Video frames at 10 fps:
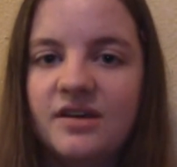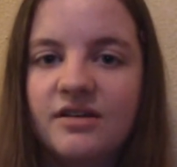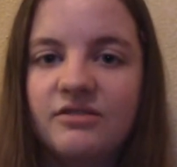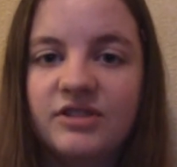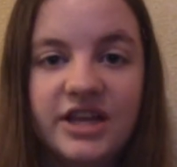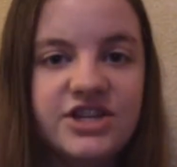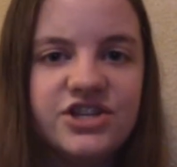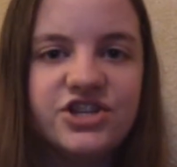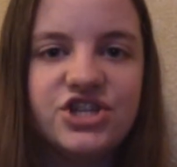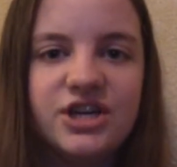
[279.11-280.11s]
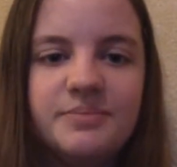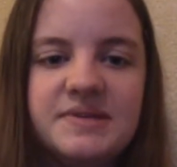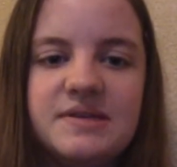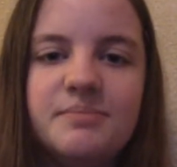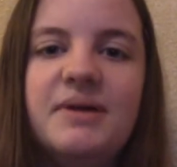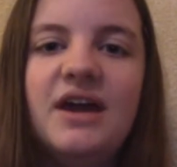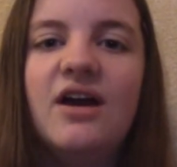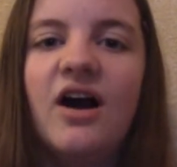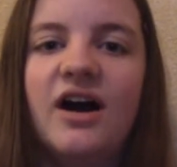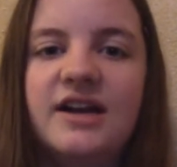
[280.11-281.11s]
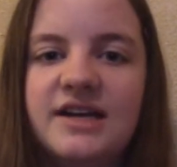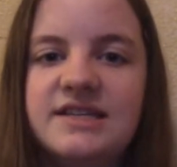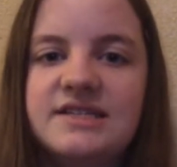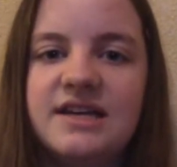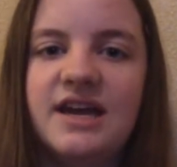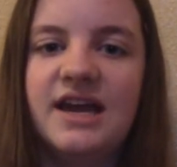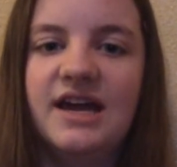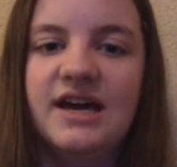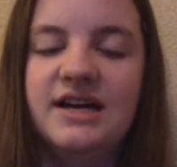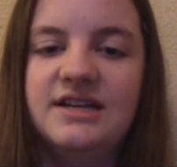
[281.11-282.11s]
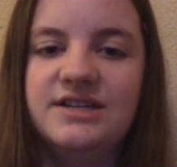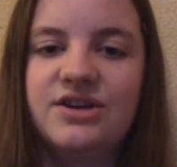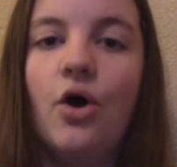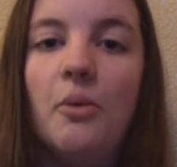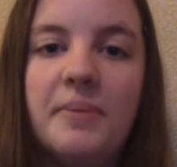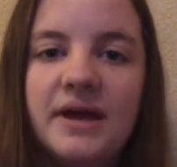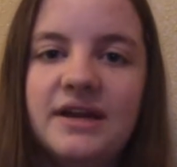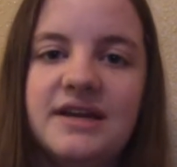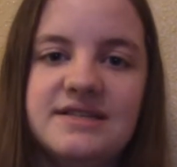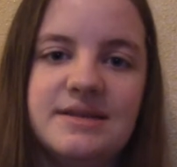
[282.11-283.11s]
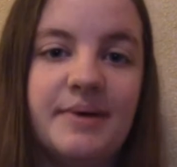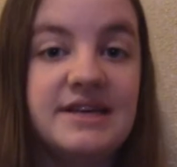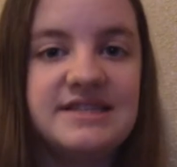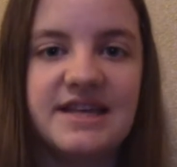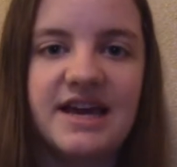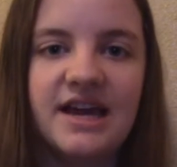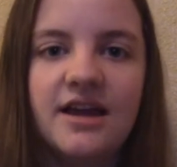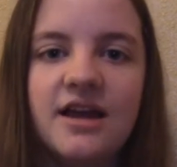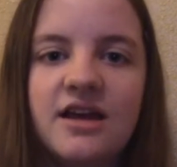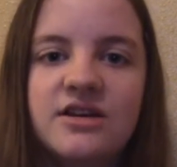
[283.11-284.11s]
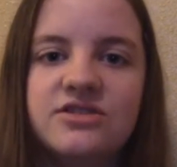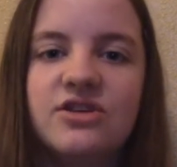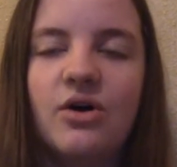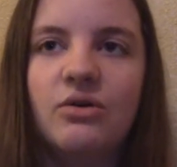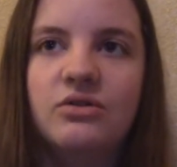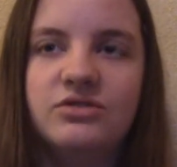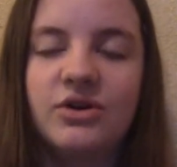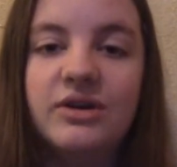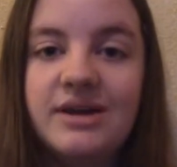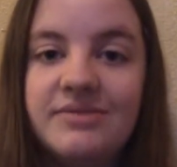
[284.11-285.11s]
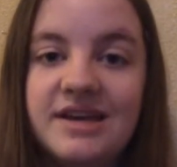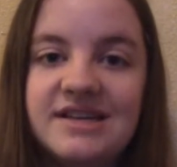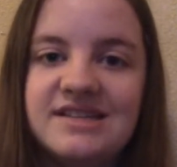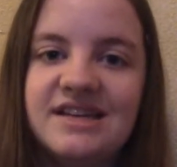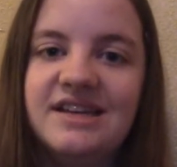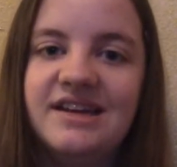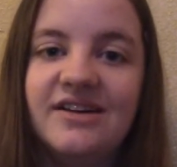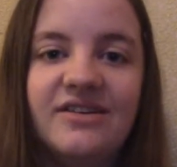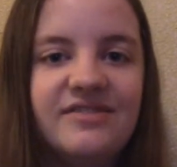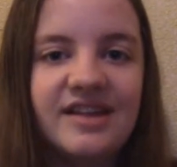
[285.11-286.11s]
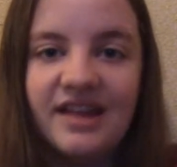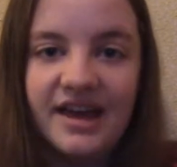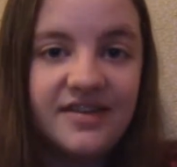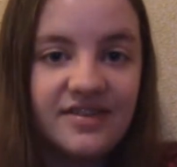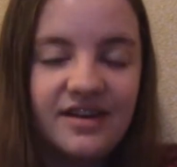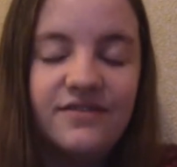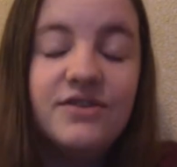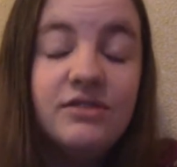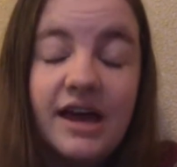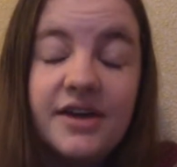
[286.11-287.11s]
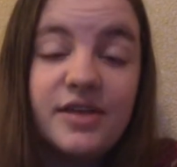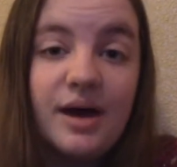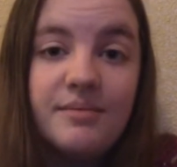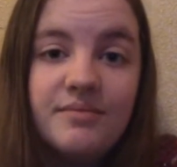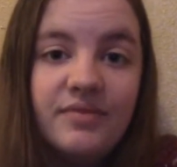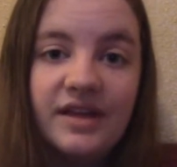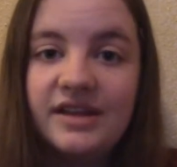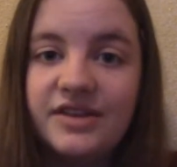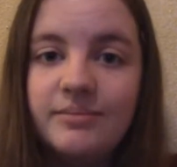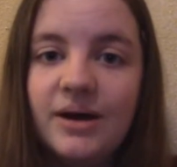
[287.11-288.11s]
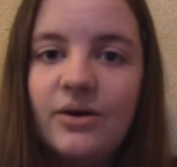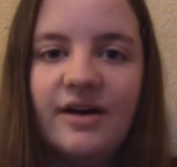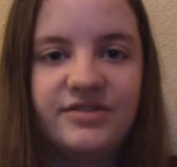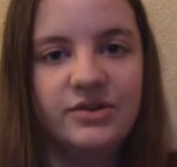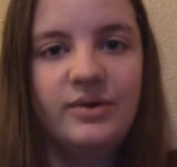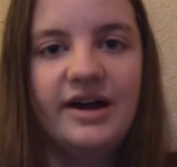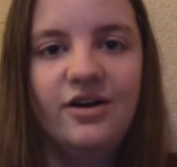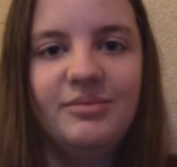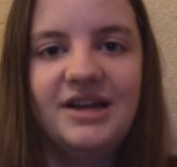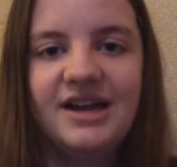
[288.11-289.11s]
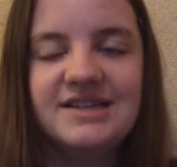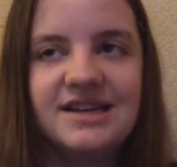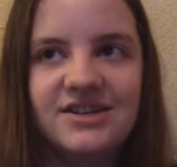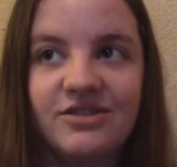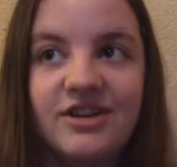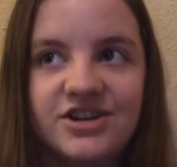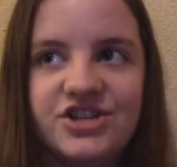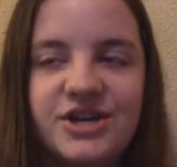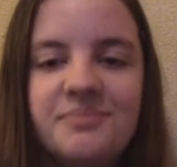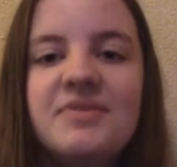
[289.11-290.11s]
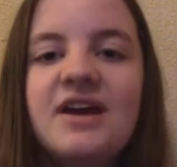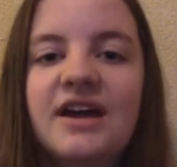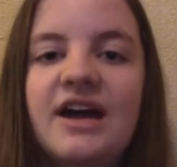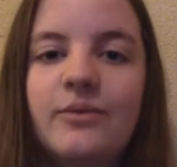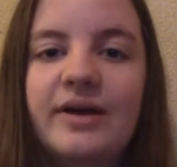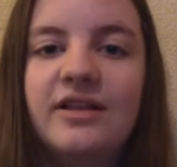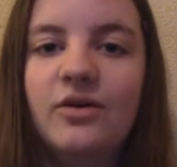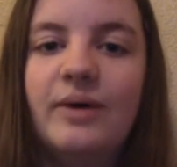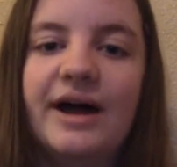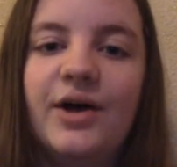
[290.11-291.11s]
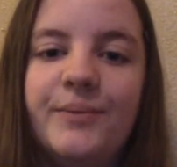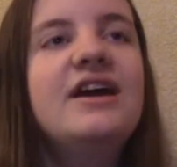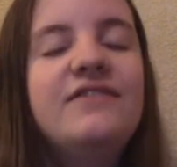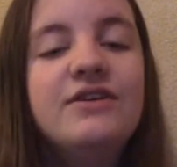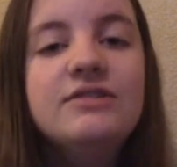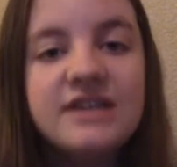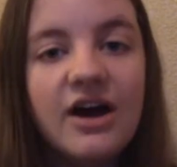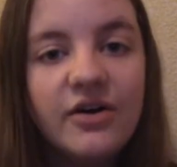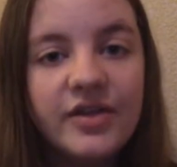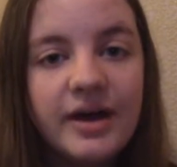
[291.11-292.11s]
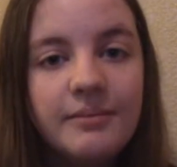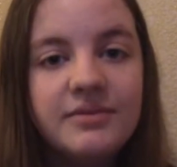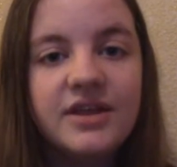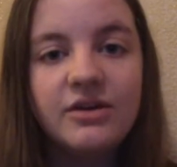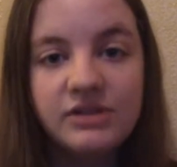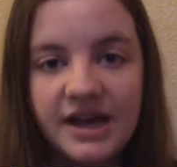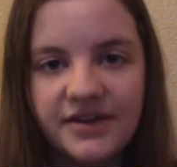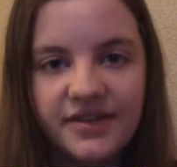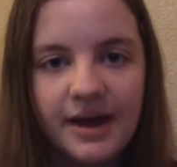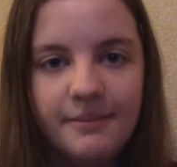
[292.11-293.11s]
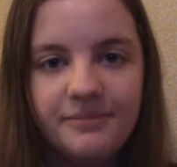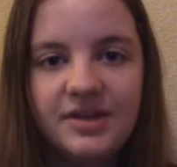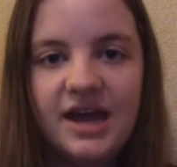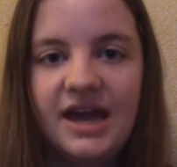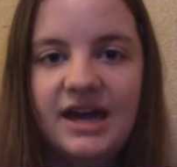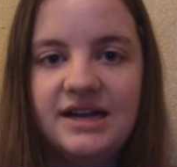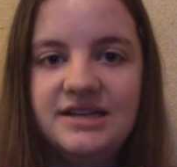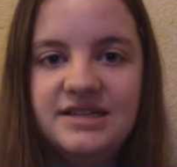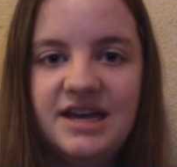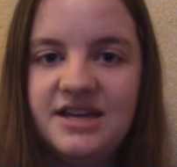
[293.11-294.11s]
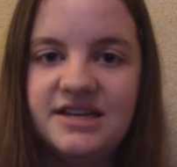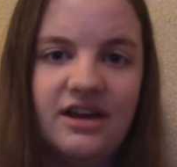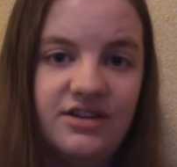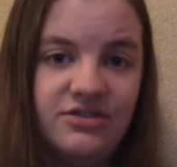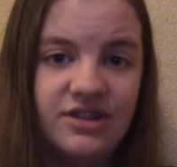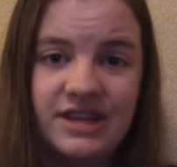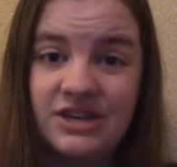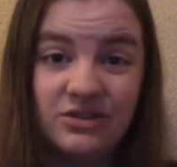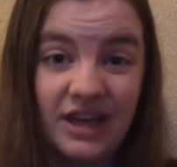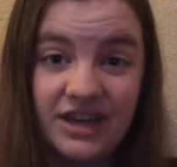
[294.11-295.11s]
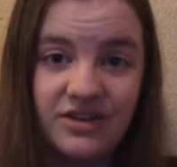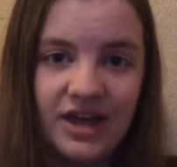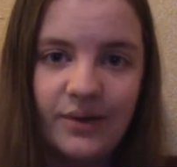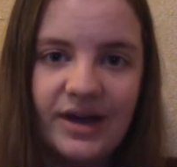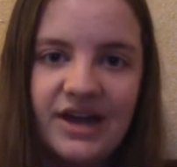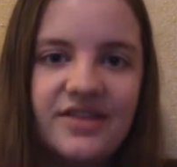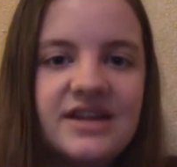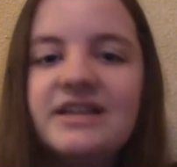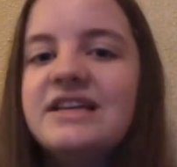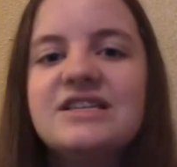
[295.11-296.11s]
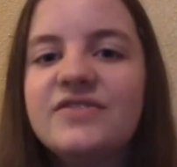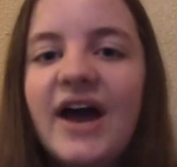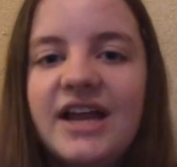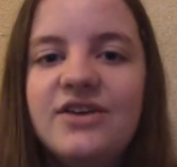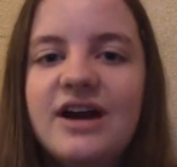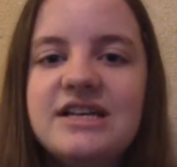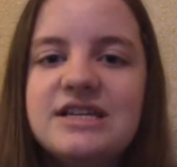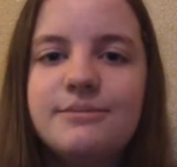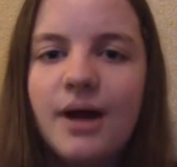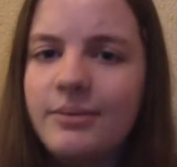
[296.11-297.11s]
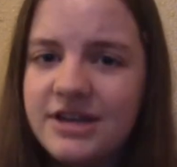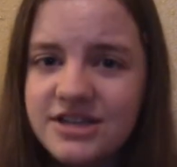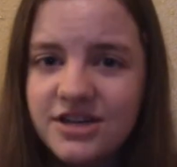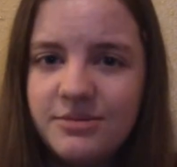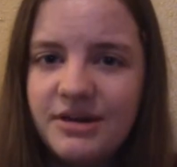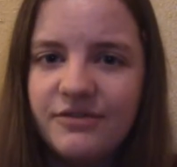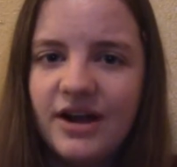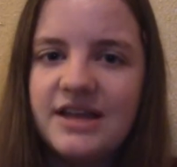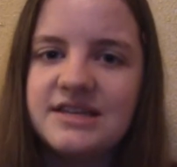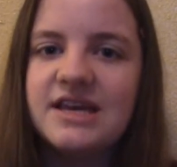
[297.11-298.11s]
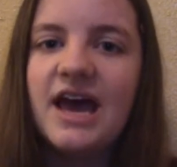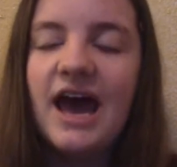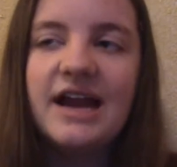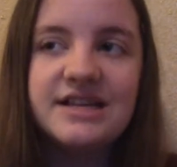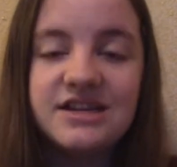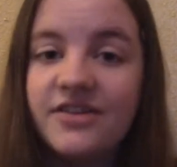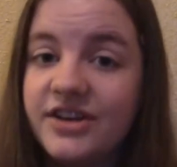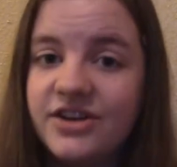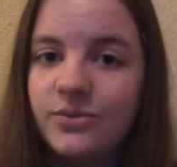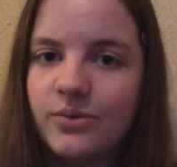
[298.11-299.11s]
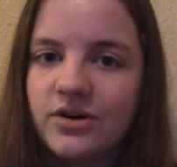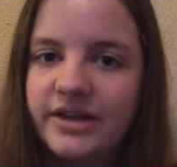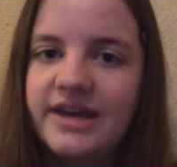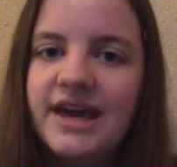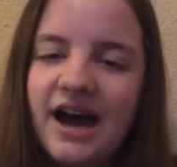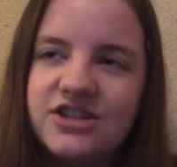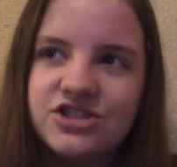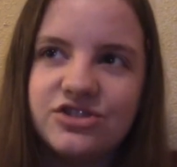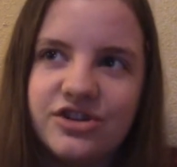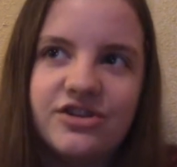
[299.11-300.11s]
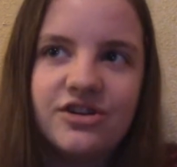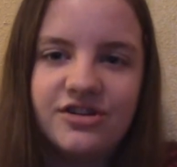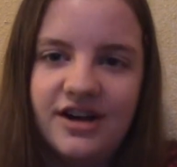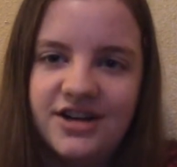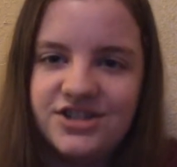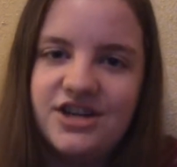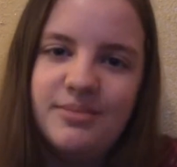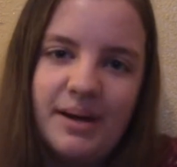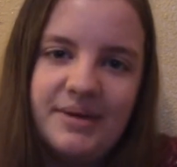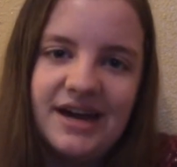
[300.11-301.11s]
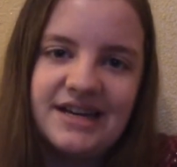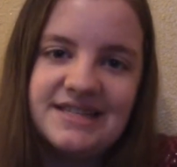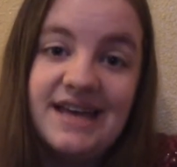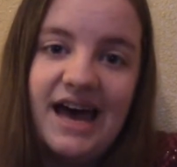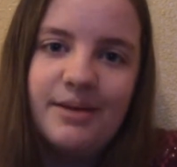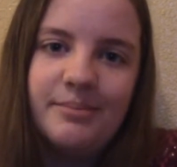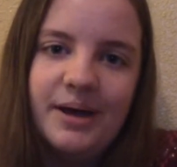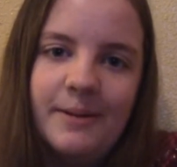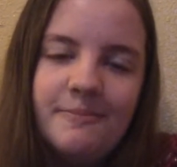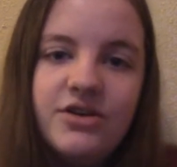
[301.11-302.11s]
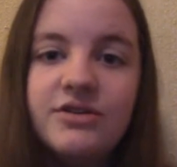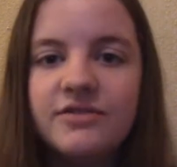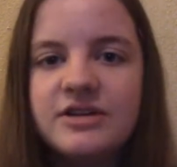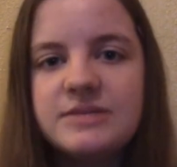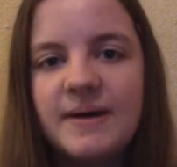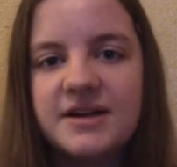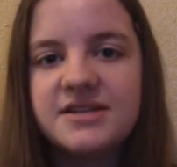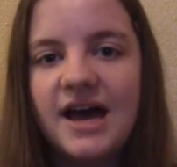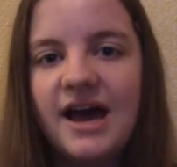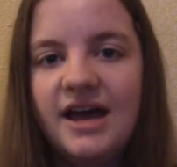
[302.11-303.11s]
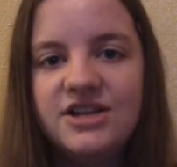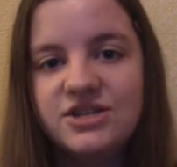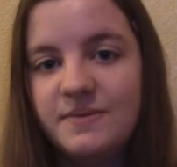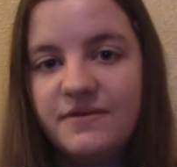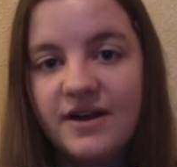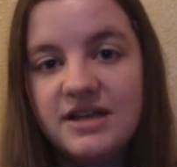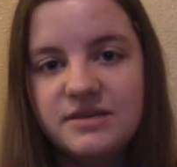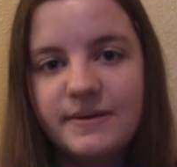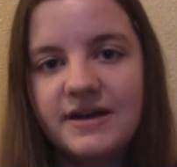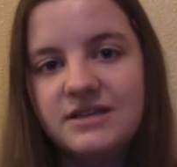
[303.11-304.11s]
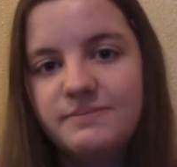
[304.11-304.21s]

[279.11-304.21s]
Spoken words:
relationships, being honest and open is the best thing. So don't keep things in, you know, if you like them, then let them know after a while. But like I said, don't rush it. Kind of wait a little while. If you tell them that you like them and they tell you that they don't like you that way, then it's fine. You guys can probably continue being friends and it's not the end of the world. Like, yeah, sure, they're your crush and you might be kind of sad, but you can respect that and just be friends, because